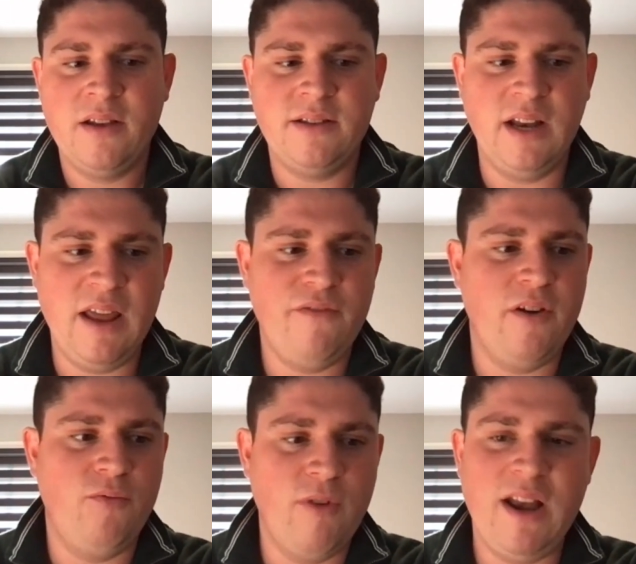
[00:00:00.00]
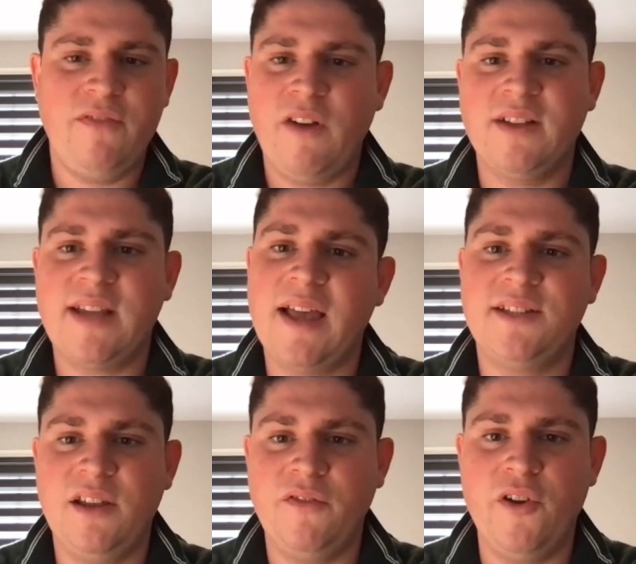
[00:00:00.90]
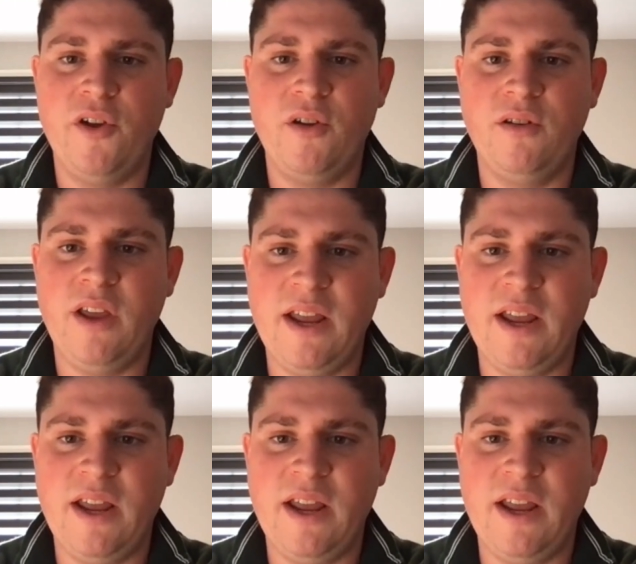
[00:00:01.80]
deliver really fantastic food